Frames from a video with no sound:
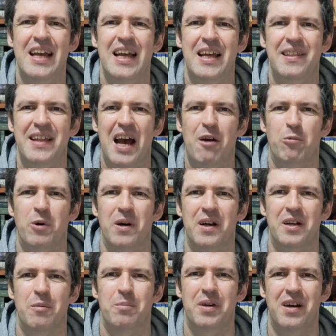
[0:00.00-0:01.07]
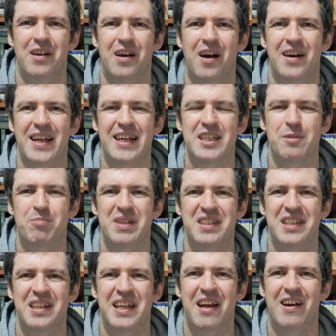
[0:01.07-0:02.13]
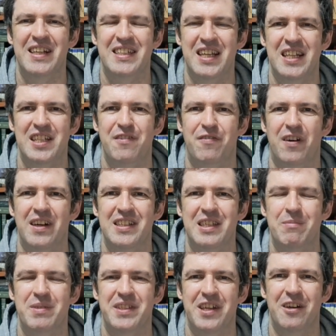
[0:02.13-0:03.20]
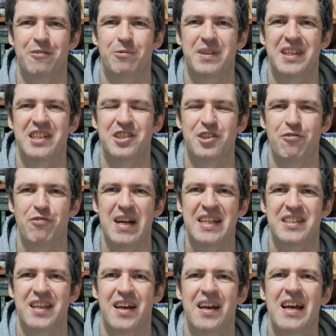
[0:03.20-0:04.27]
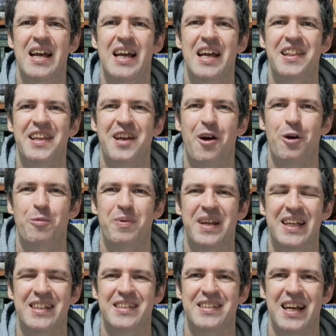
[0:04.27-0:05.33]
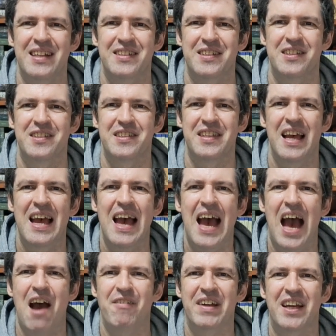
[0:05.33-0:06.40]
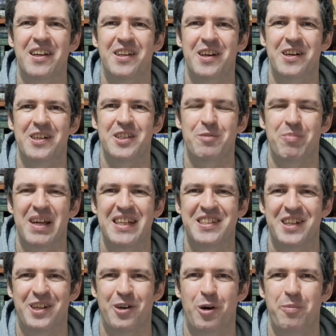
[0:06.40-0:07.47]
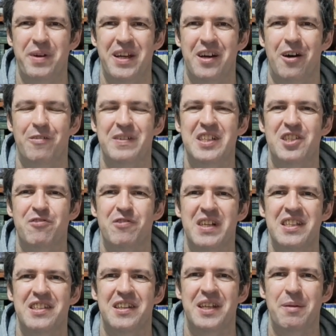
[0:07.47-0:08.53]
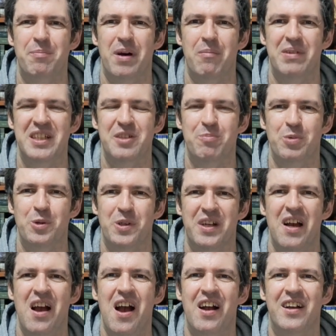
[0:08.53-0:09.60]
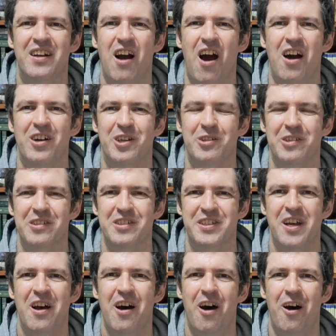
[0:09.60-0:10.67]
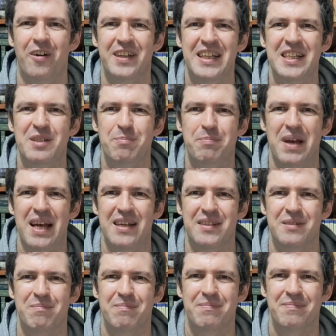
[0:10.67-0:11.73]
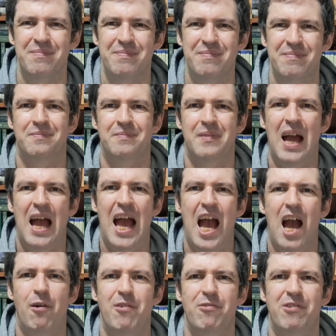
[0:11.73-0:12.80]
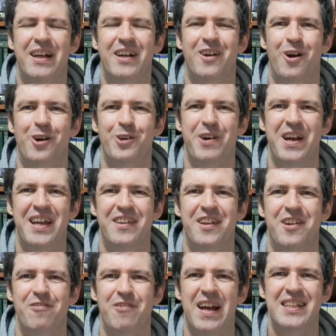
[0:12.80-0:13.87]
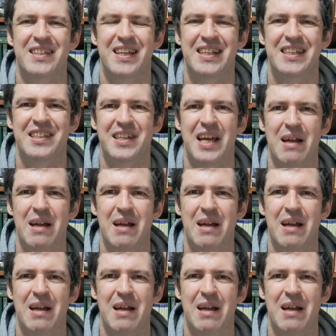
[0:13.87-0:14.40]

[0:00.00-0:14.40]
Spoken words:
In that work, Bernhard explicitly identifies himself with his narrator in the opening sentence, having a nurse place a copy of his recently published book, Gargoyles, on his bed. However, in Concrete, the narrator is